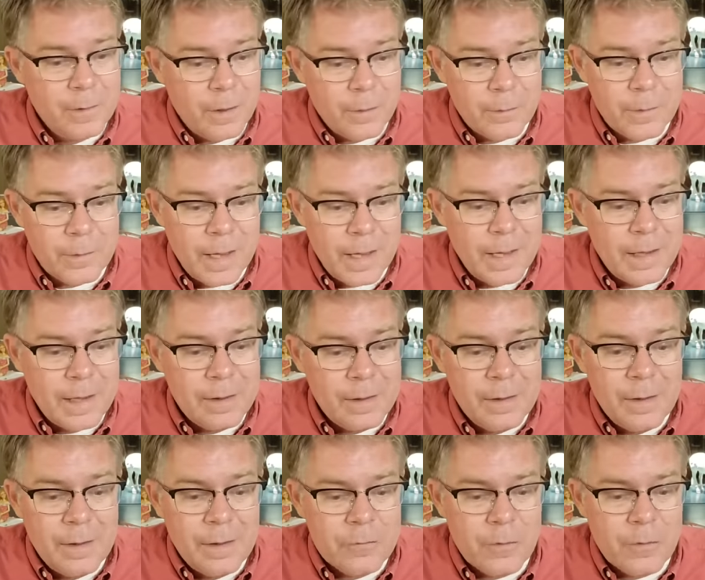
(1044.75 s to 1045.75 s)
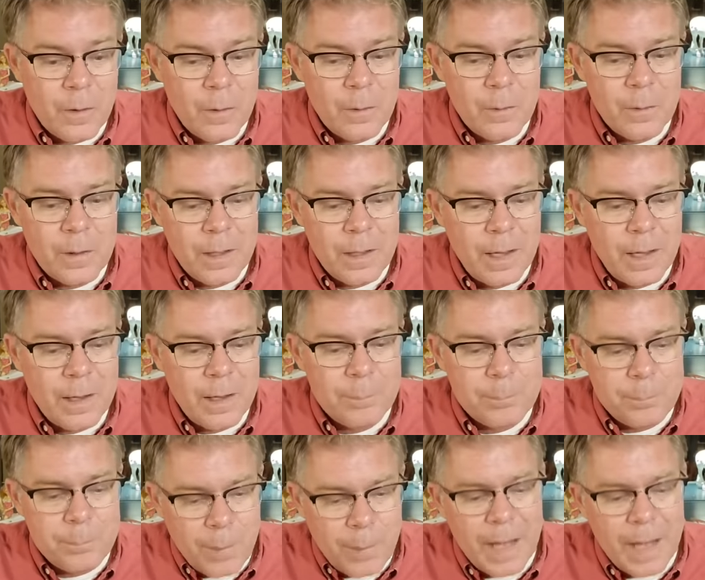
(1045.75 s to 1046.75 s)
Okay? So, uh,
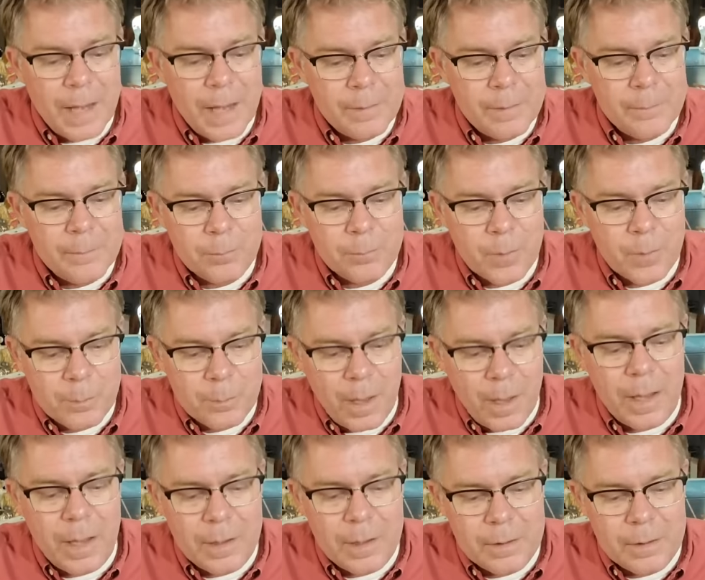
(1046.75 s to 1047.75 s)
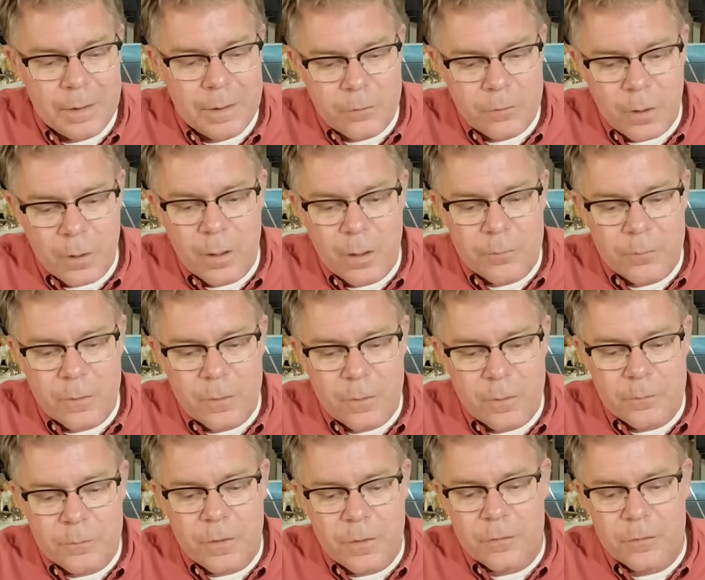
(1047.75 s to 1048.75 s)
but but in terms
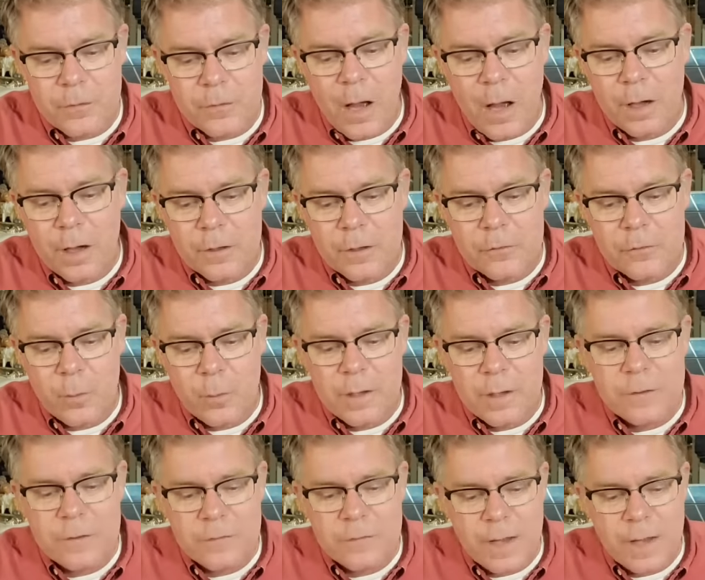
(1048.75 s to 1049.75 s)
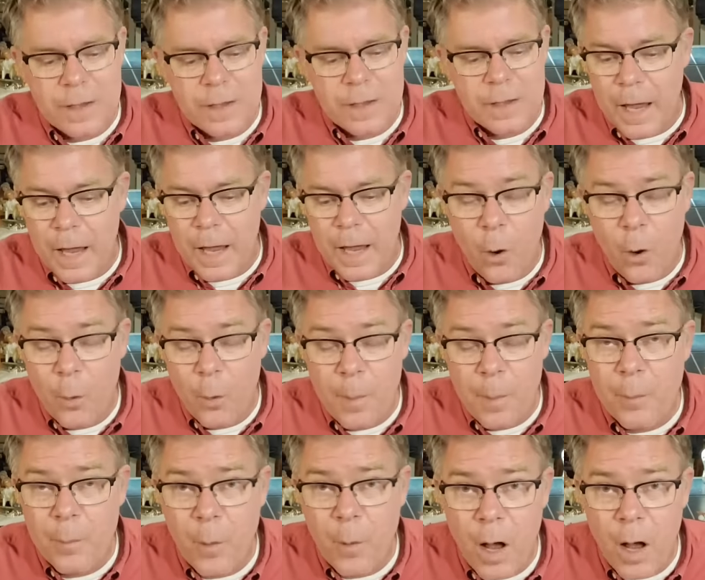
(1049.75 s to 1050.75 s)
of this August 22nd, I hope
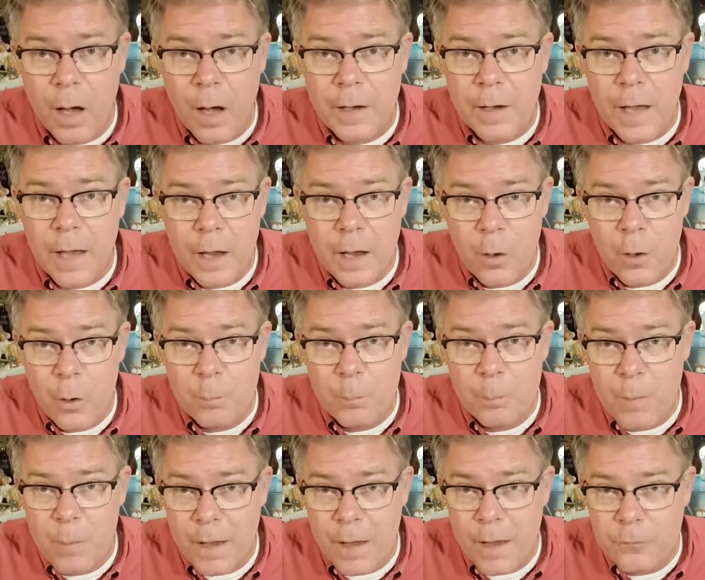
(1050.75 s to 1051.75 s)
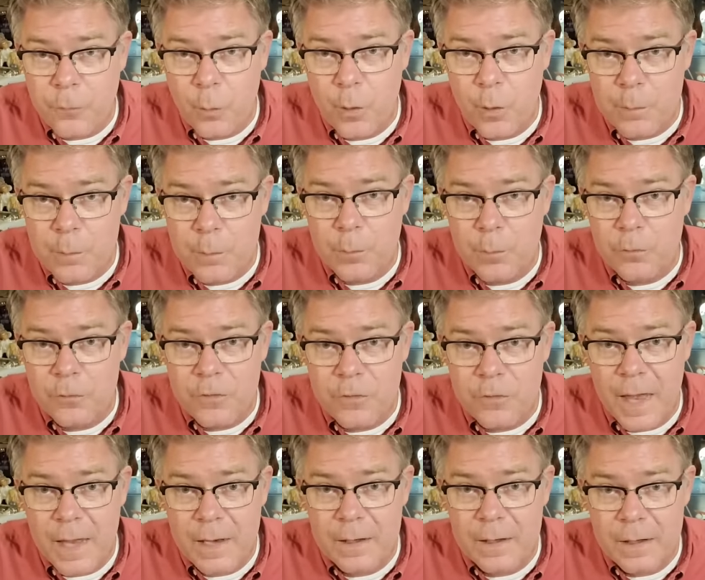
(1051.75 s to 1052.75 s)
I'm wrong. I hope my
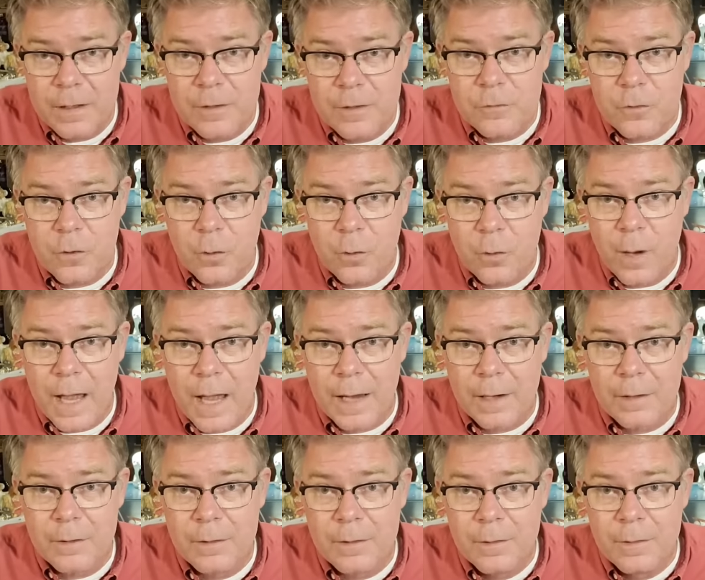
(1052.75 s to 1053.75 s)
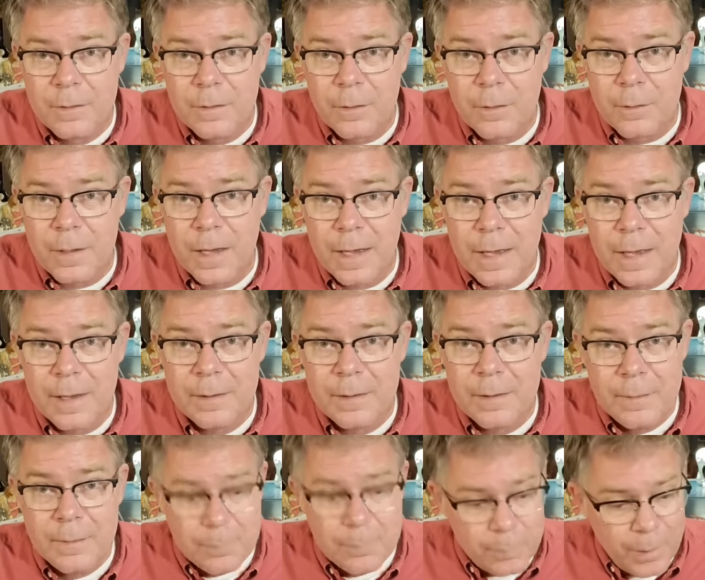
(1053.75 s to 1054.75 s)
40% is correct. Okay.
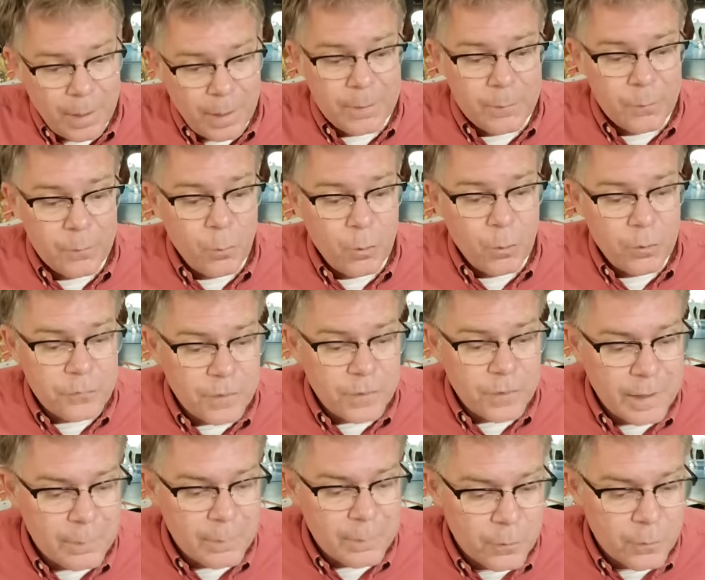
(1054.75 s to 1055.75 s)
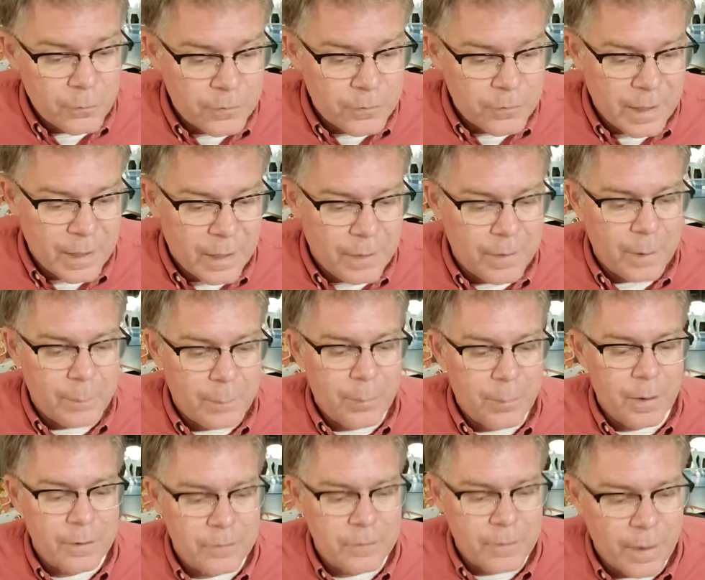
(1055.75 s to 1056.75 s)
But we'll see. We'll see how that
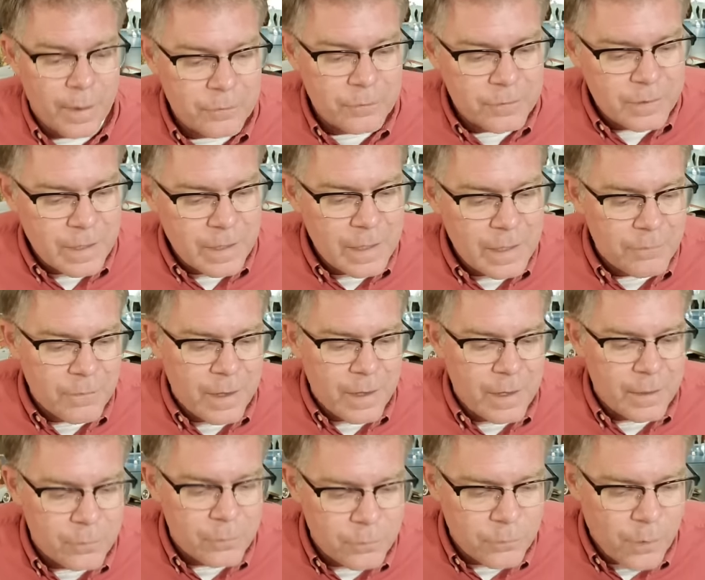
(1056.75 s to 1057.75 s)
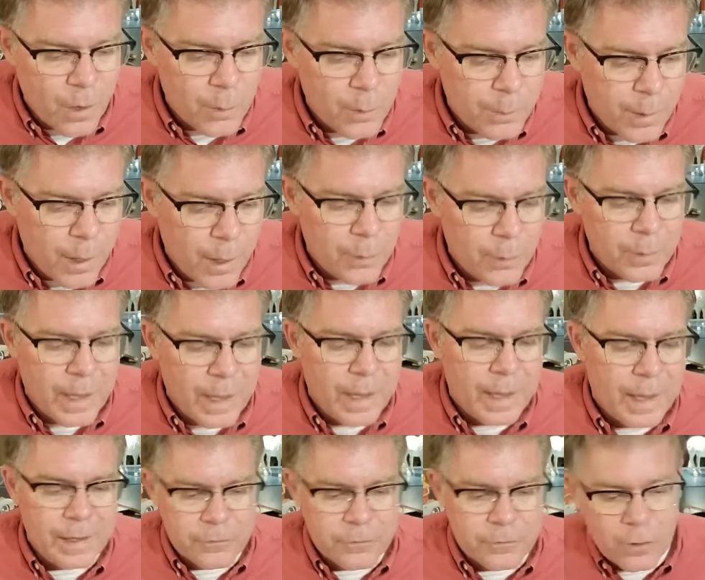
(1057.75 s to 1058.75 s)
plays out. Steven
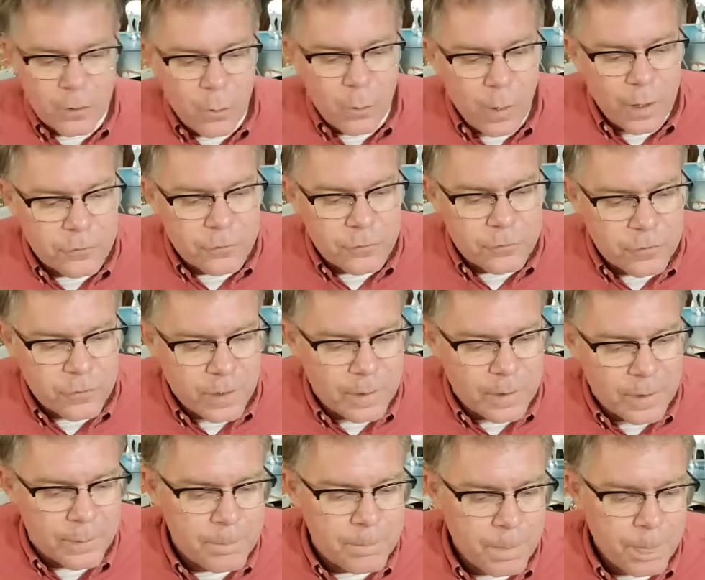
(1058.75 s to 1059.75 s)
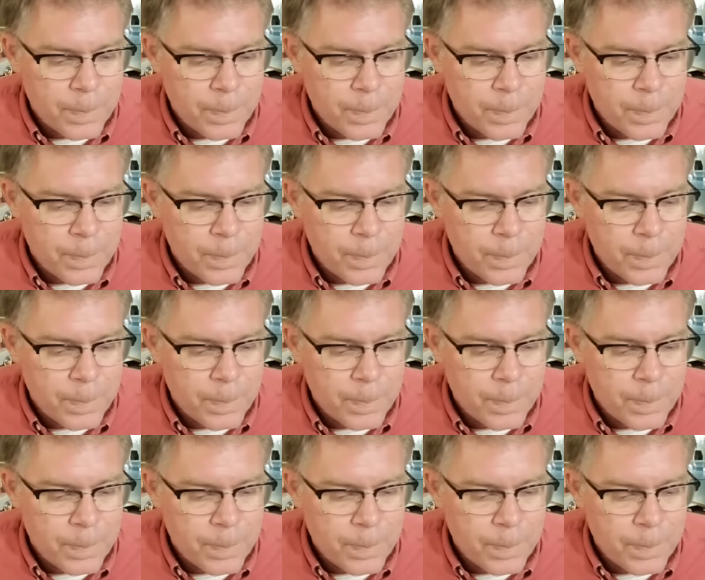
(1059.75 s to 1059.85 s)
Voboda has a question.